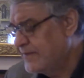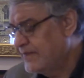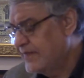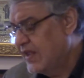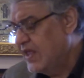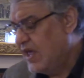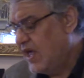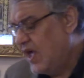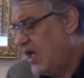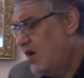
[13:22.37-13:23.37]
How,
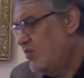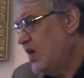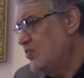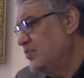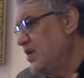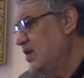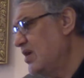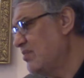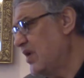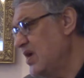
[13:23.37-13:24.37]
how Sayyidina Ibrahim
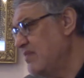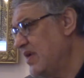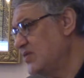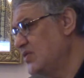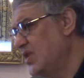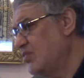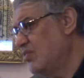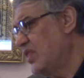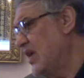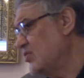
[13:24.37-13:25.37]
has dealt with that
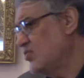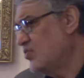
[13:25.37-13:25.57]
situation?